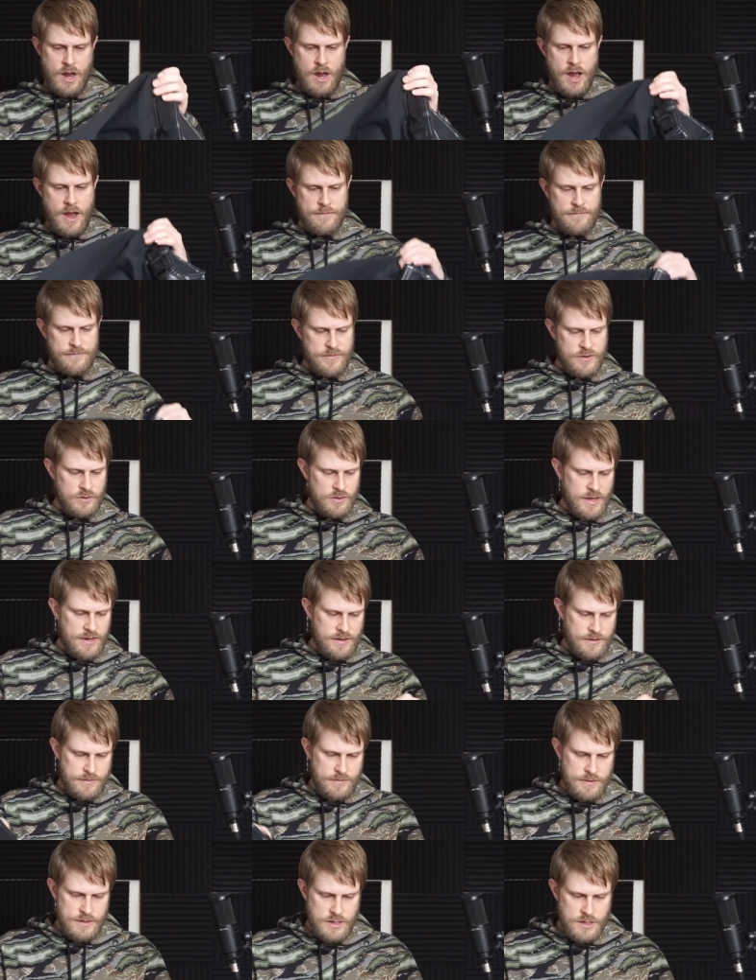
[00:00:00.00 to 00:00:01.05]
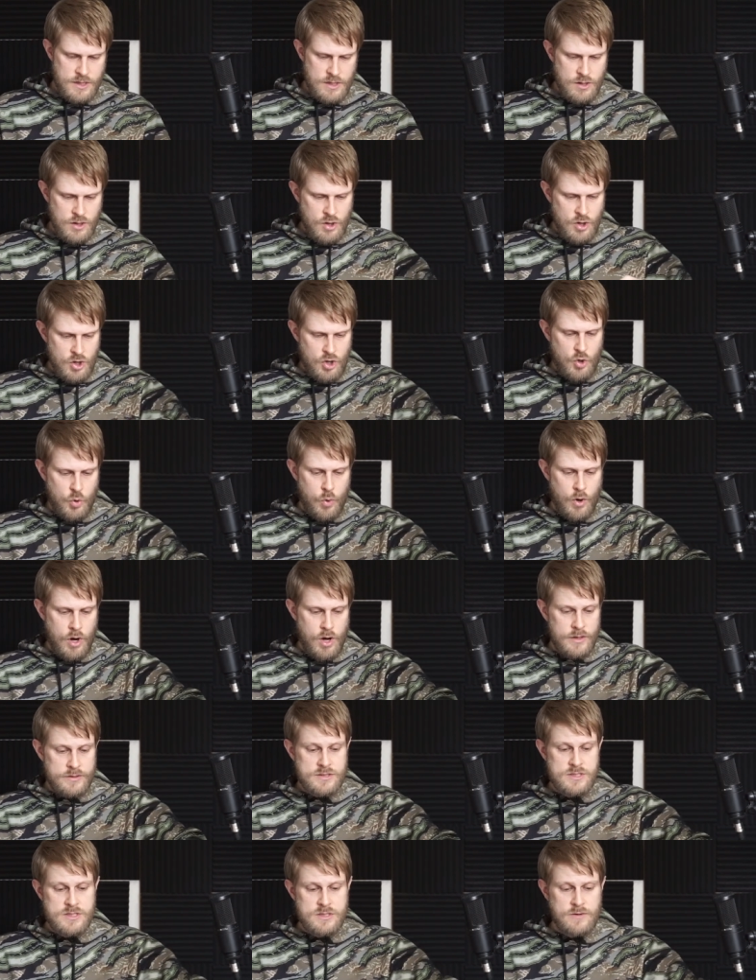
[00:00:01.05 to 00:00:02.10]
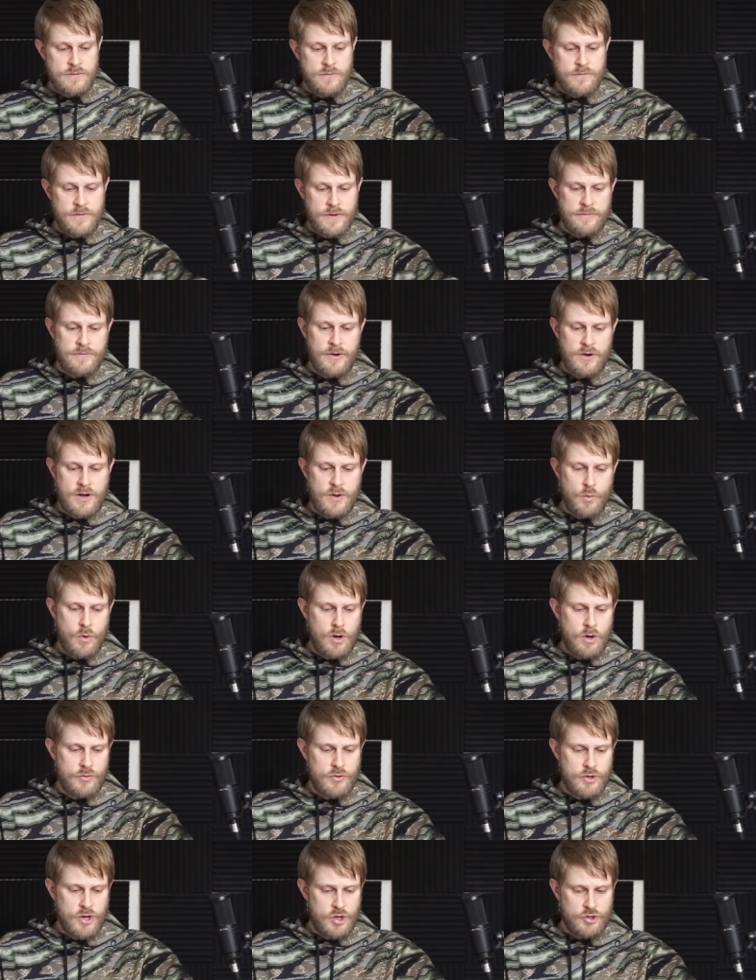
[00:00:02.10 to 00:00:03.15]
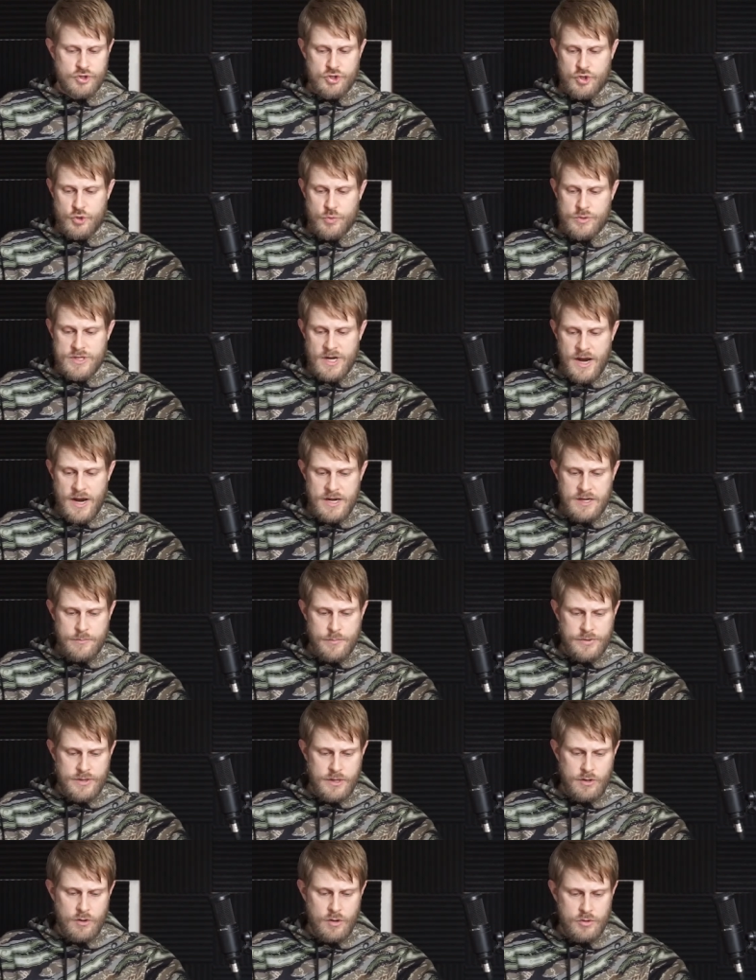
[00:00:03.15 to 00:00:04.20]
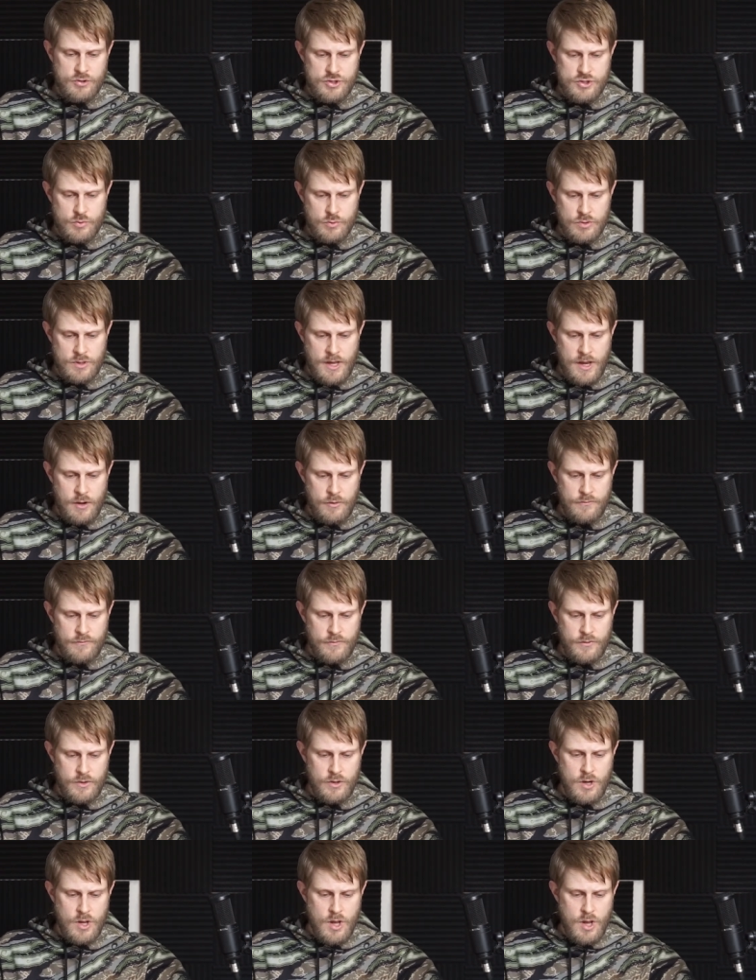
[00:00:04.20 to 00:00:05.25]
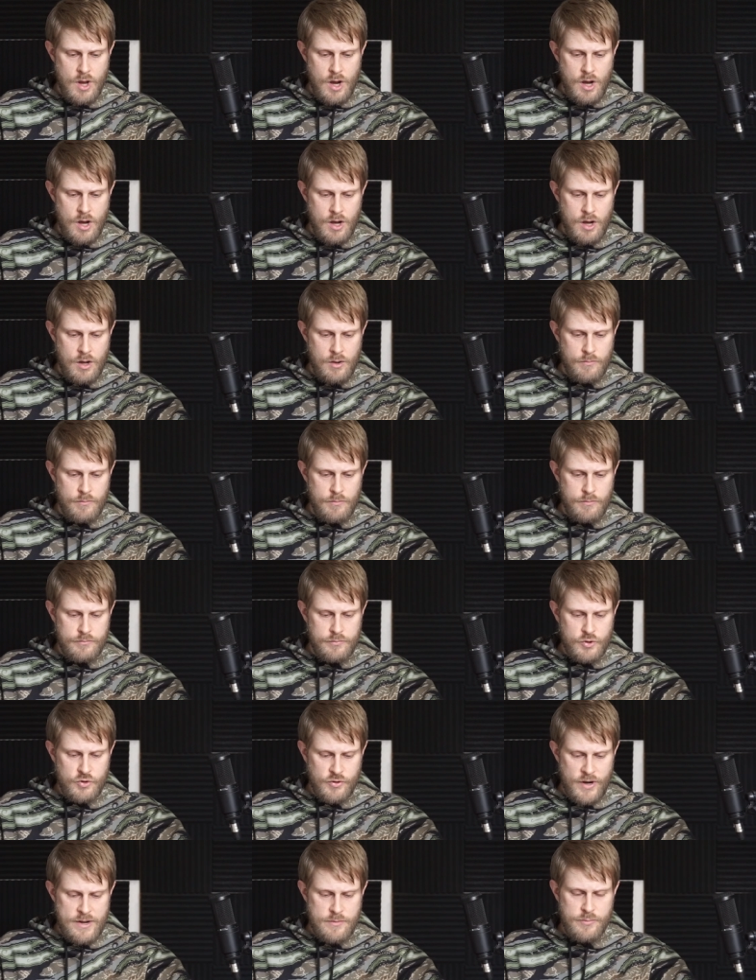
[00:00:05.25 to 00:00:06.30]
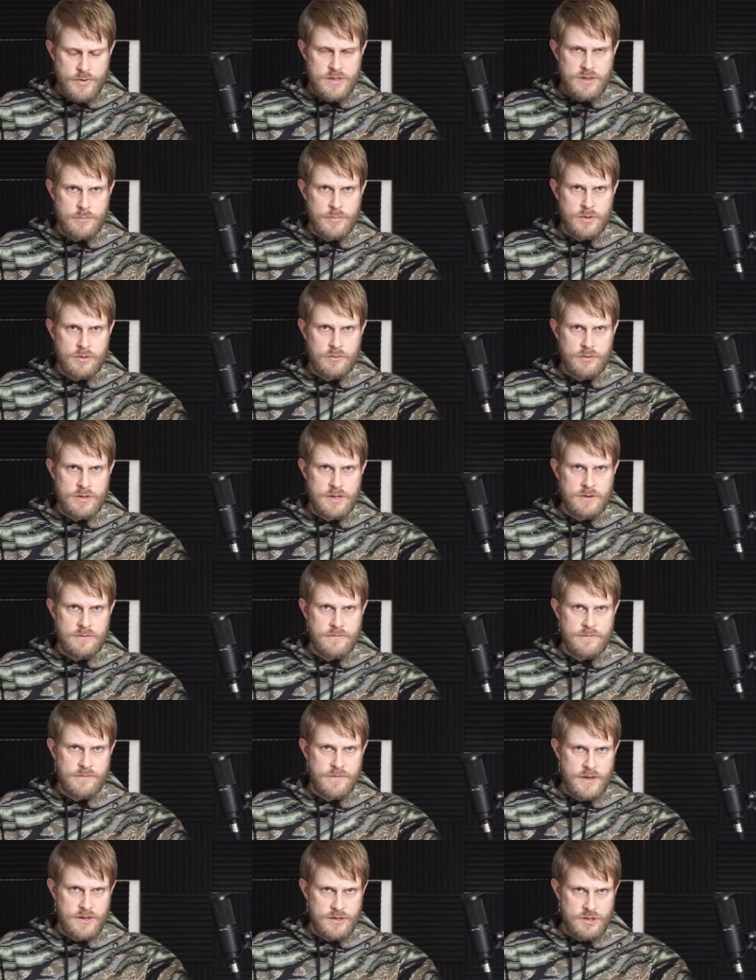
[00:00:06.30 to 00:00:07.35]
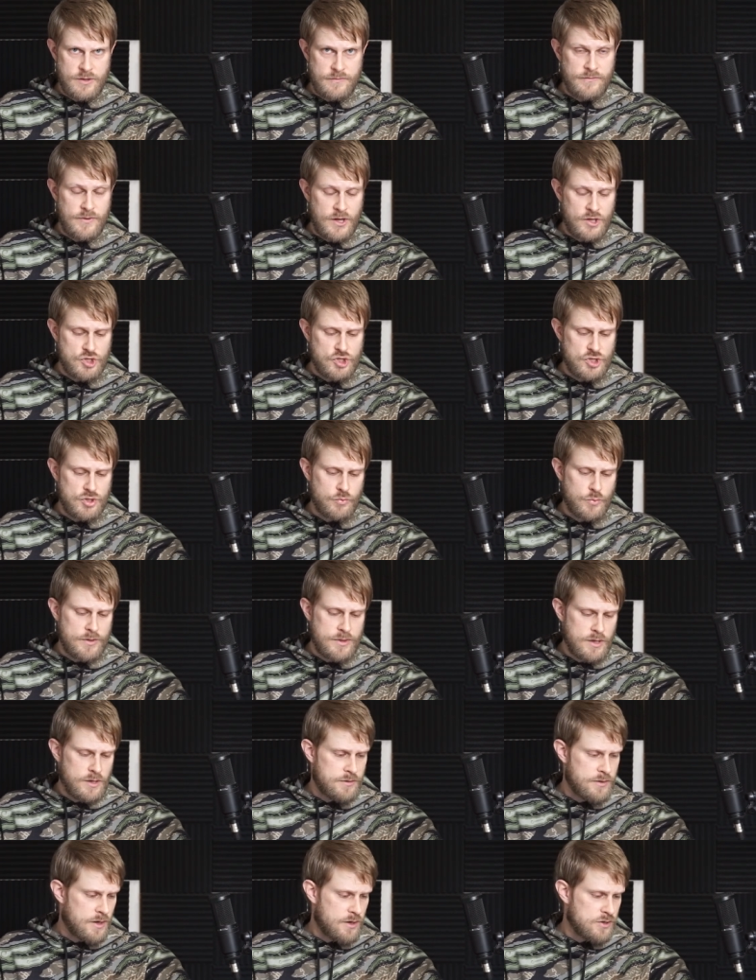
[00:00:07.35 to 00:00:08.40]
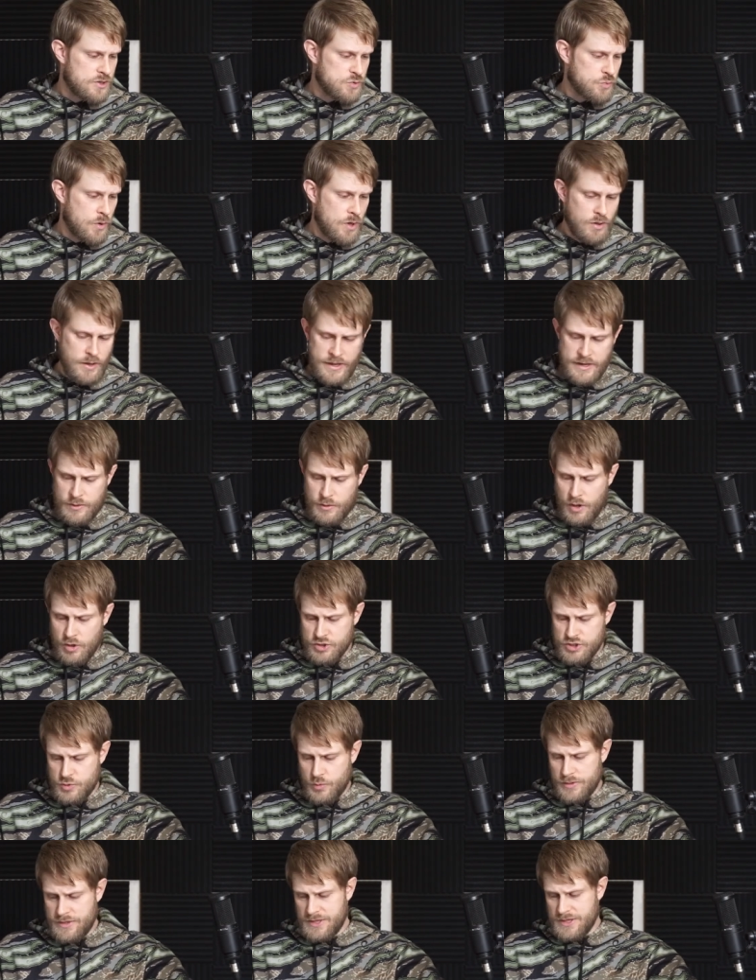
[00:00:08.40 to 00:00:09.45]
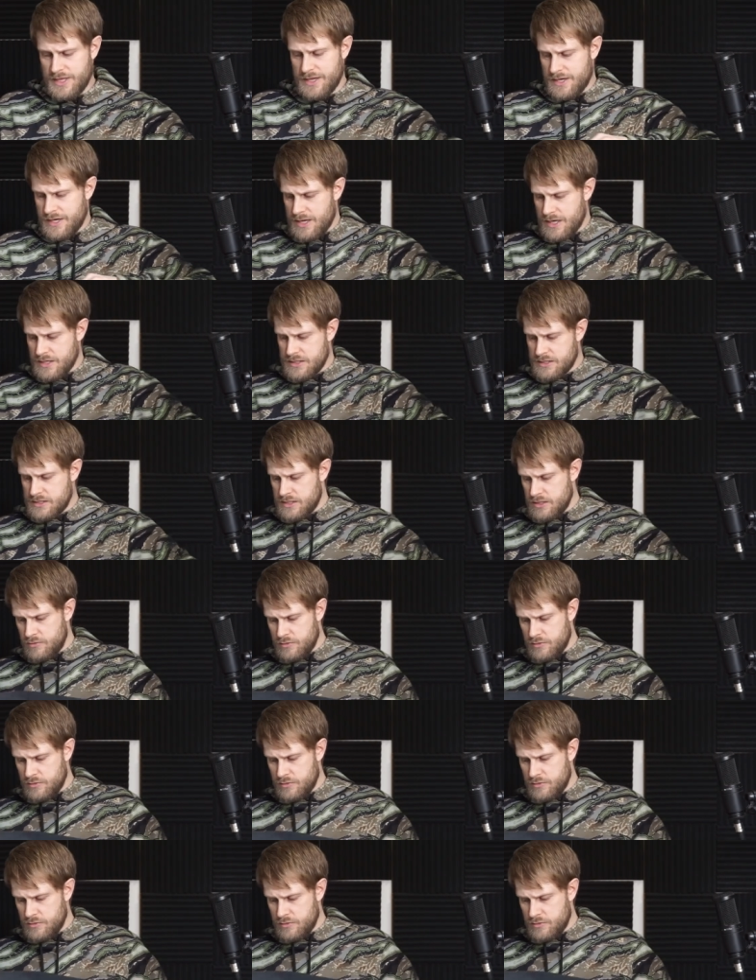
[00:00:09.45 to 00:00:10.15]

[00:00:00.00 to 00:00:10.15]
I, feel like the quads fit very well. They're not too tight, but they also allow for uh, great breathability and flexion within there as well, and also within the knees.